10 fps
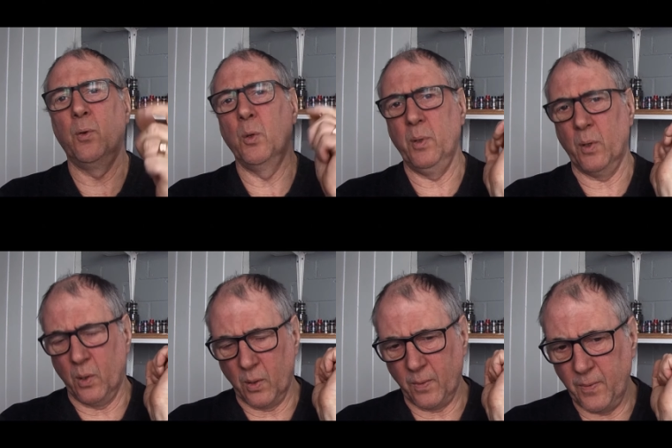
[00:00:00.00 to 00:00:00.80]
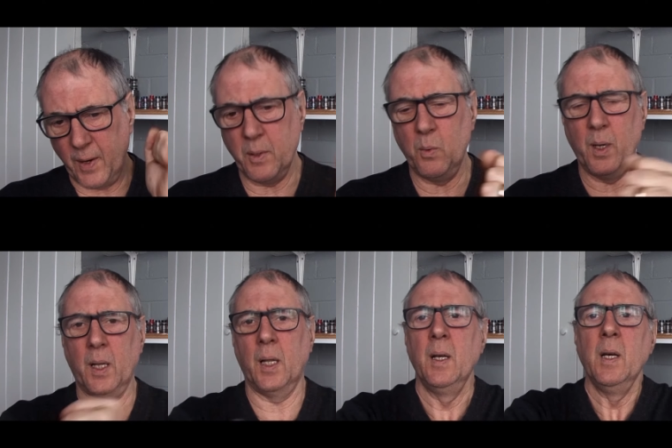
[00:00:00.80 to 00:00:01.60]
you're all very
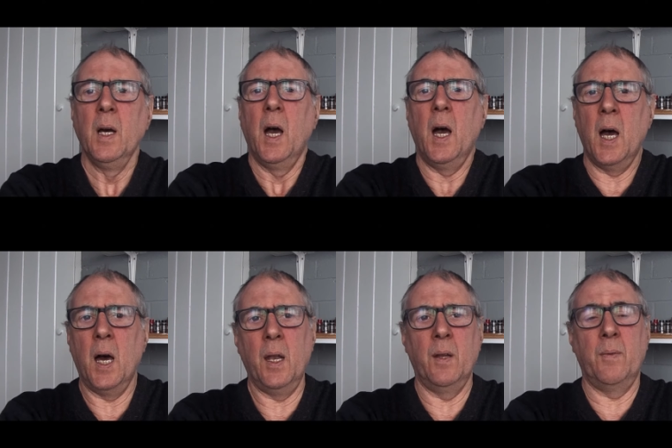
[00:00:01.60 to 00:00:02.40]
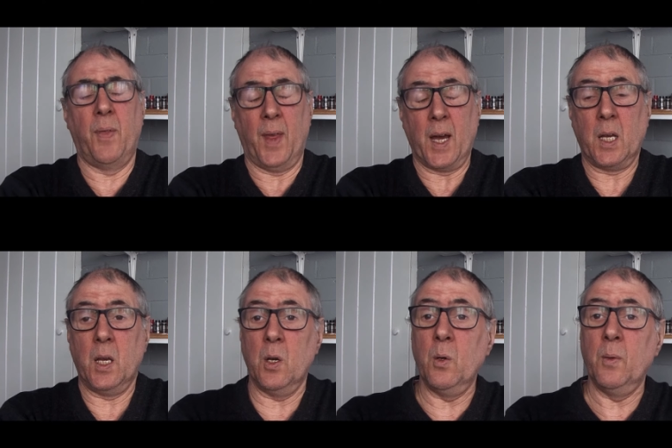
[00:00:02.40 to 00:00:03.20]
well. And thank
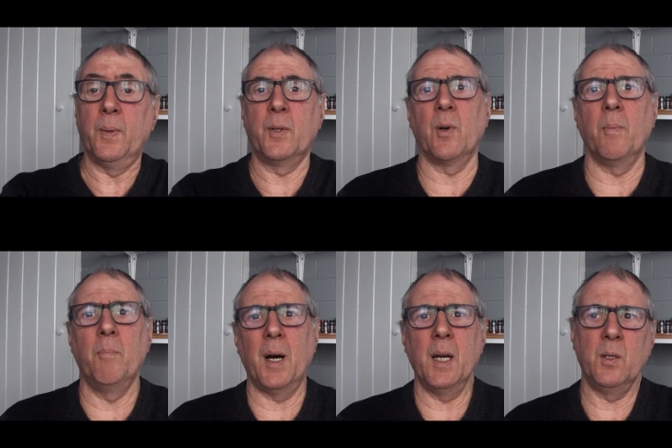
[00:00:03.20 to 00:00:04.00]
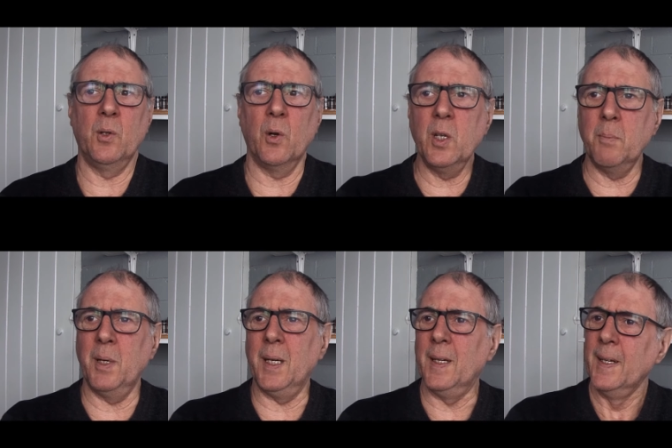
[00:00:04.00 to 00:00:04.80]
you for dropping by and joining
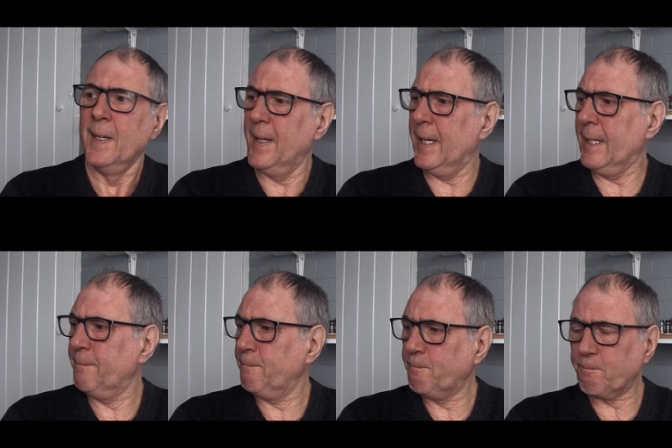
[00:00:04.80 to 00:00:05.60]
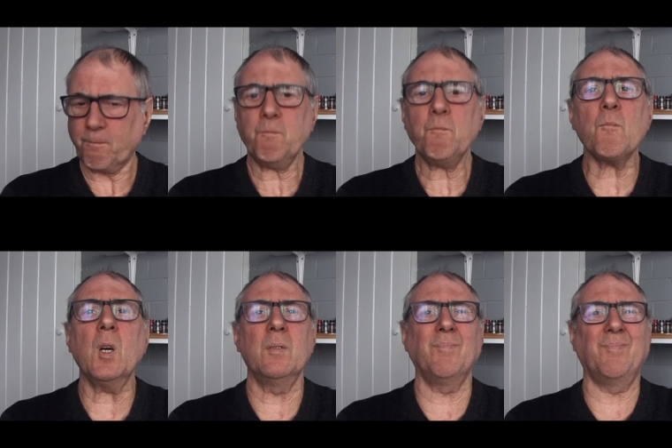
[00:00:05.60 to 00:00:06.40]
me. Um,
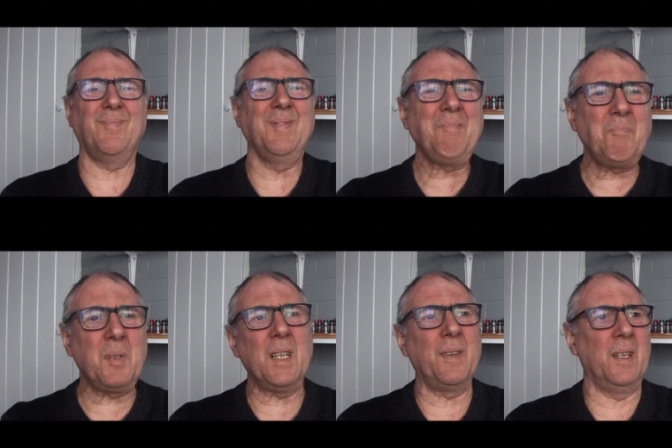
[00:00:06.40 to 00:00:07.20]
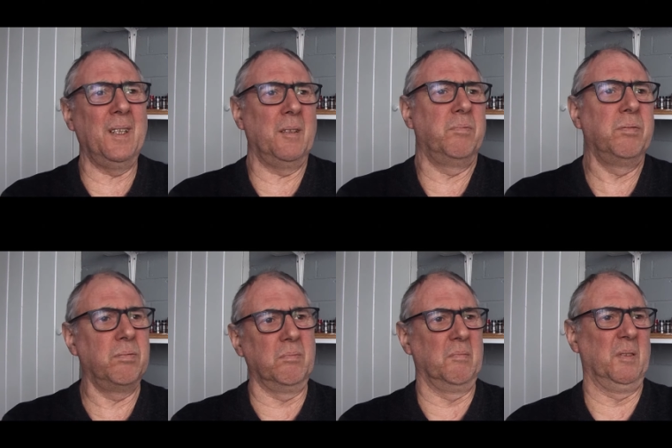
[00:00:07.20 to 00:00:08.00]
bit of a
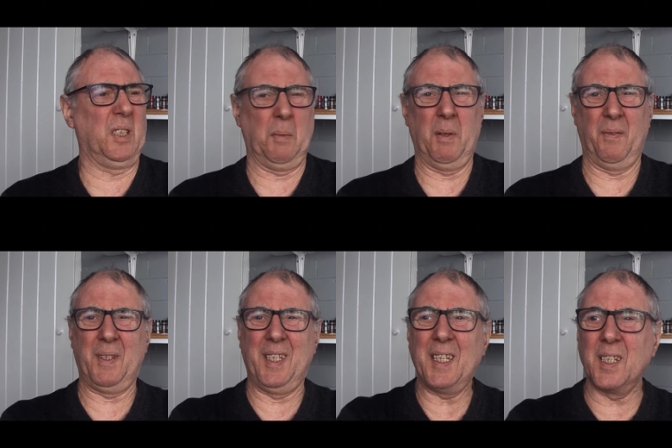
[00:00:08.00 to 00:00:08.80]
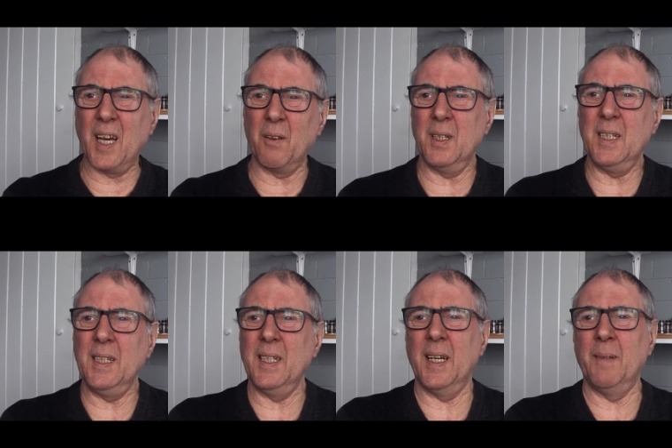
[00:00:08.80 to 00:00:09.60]
just a bit of a chit chat
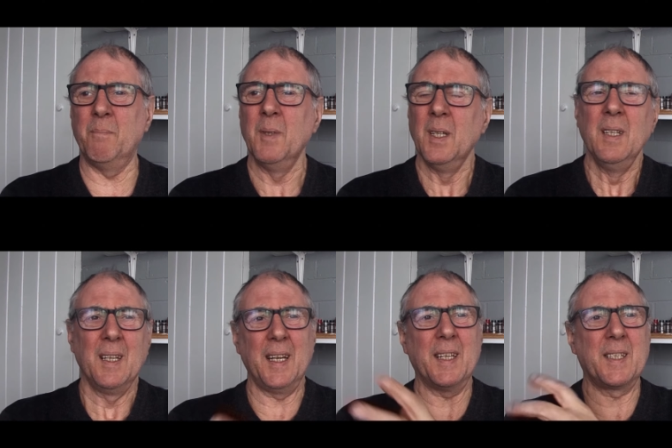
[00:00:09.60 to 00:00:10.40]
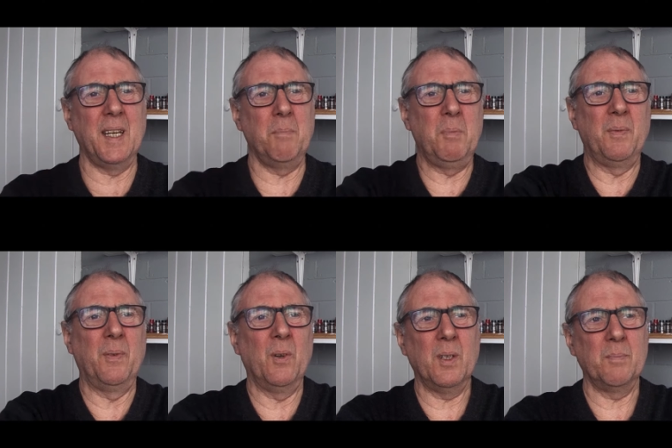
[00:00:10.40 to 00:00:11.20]
really. Um, like I said
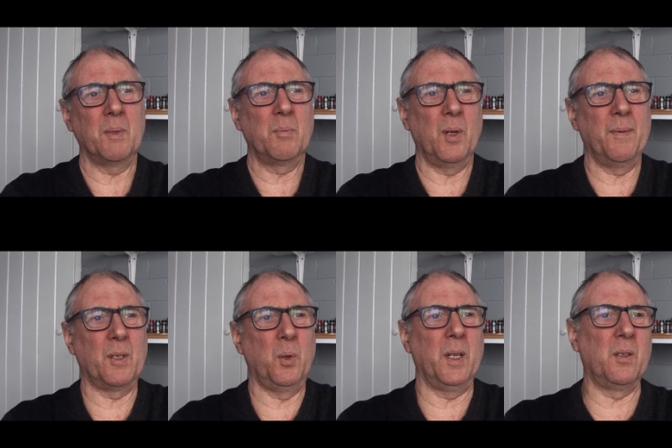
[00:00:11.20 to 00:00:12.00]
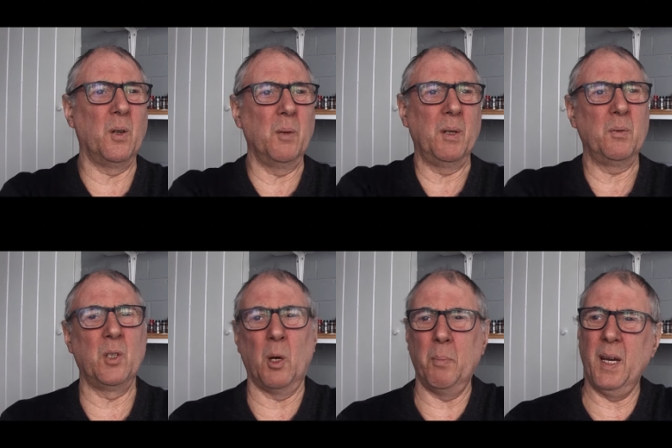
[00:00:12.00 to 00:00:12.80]
before, I'm, I'm going to have a quick talk about
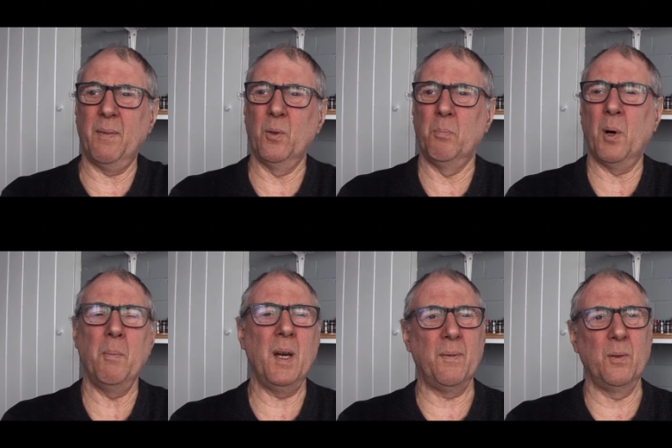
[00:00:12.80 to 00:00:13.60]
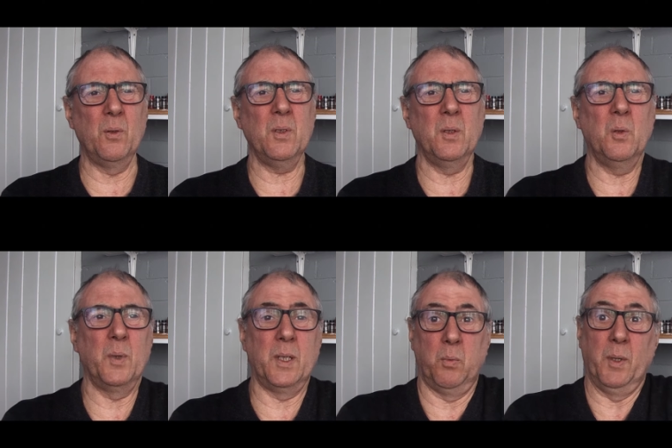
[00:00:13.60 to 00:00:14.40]
top airflow, bottom airflow, you know,
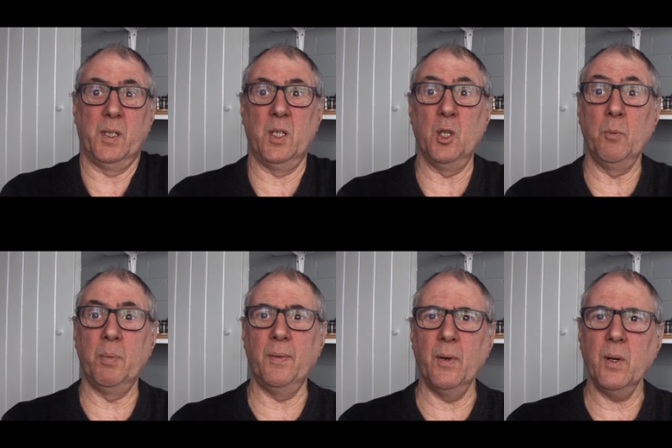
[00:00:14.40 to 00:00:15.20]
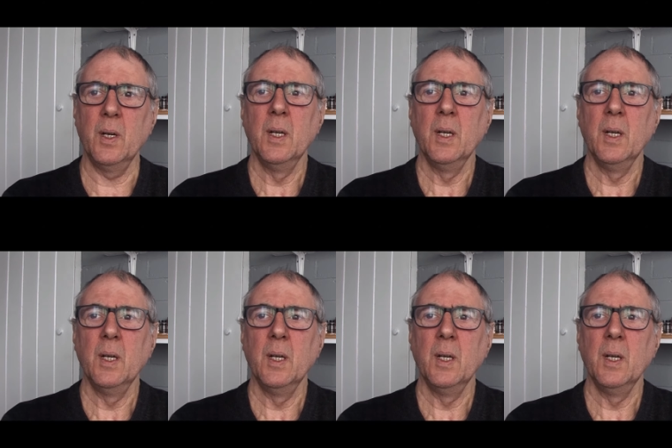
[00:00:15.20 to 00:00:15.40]
which, which do you prefer?